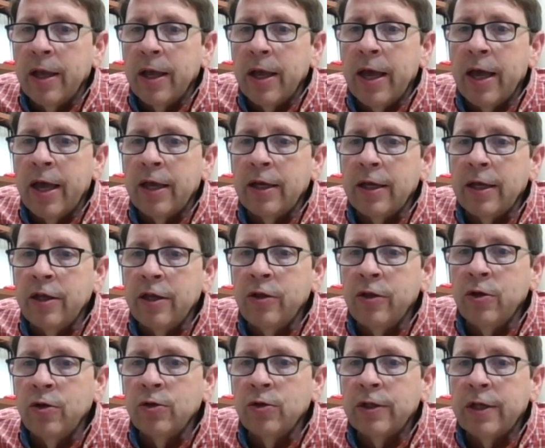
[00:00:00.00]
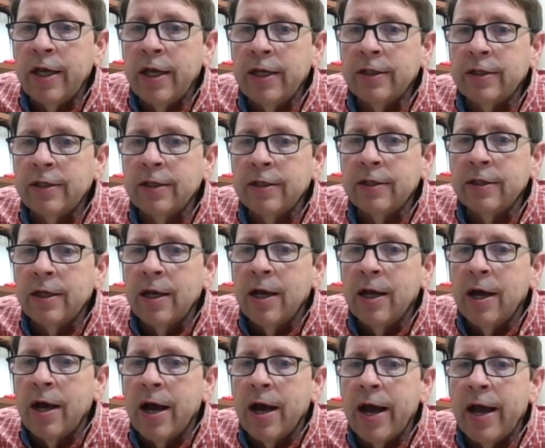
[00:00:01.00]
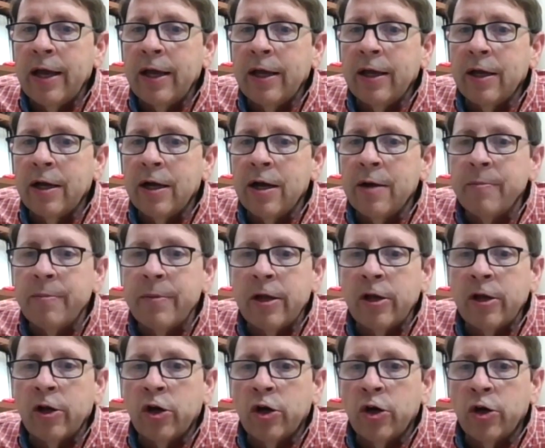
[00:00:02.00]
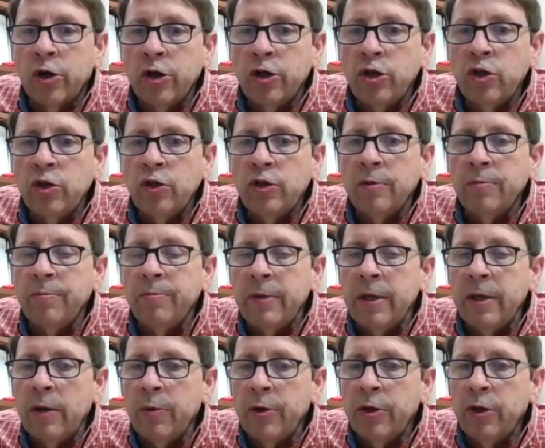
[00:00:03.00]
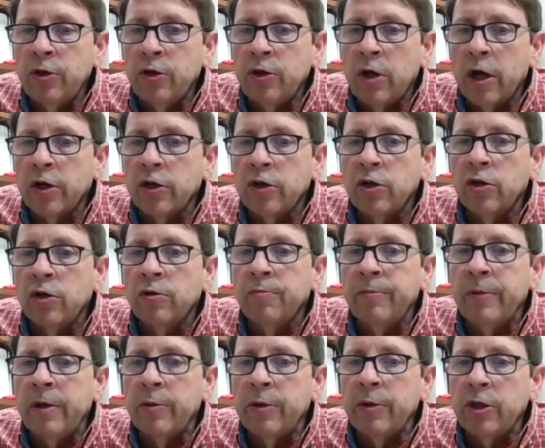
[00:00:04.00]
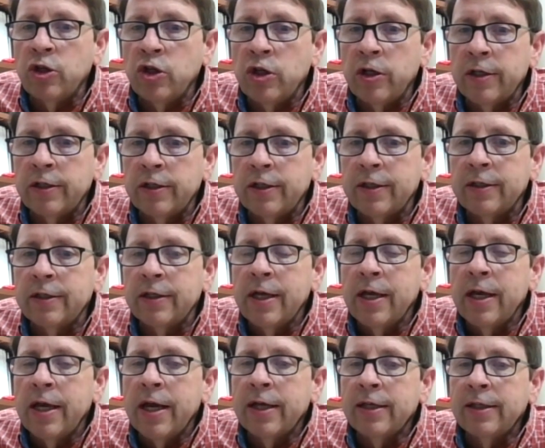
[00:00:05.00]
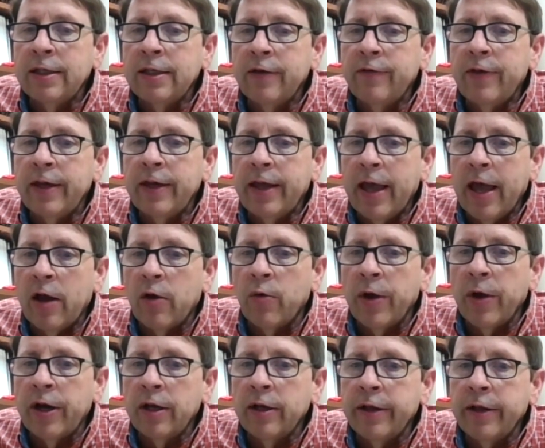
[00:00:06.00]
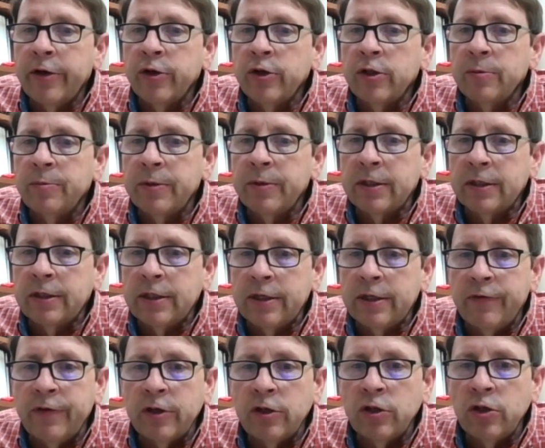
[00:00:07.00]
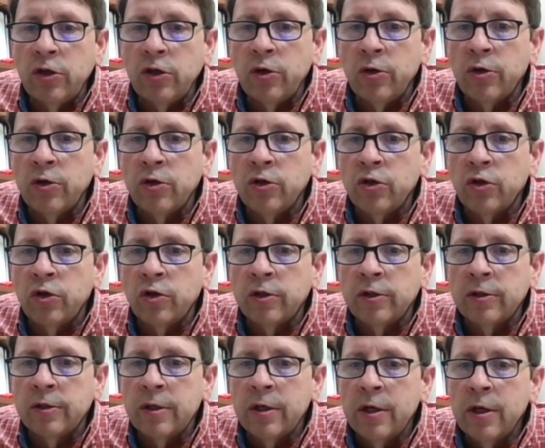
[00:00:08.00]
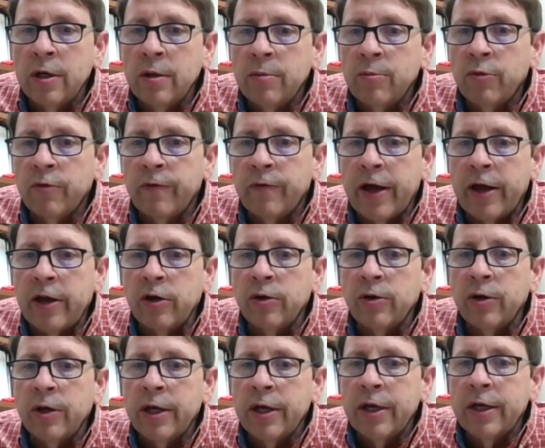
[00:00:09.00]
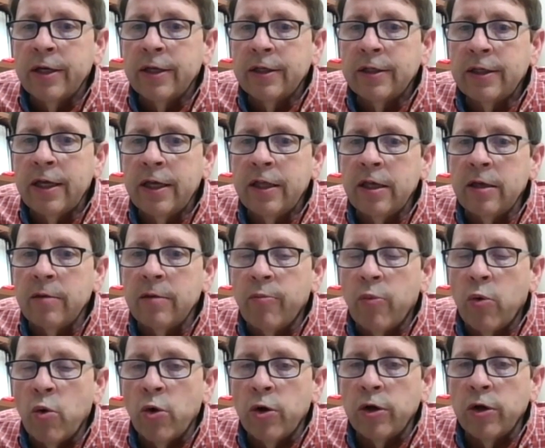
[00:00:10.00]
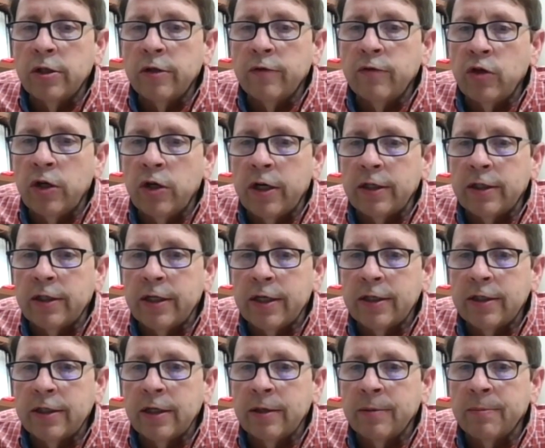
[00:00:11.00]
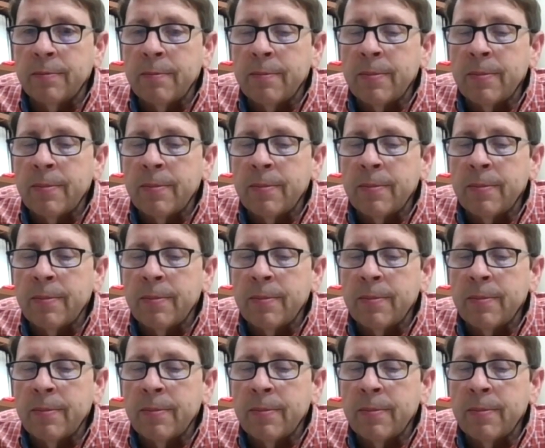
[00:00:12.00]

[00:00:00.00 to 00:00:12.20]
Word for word: And in those cases, I um, encourage you to meet with your doctor, meet with a geneticist, and see if they can't write a letter specific to your insurance provider saying the importance of genetic testing.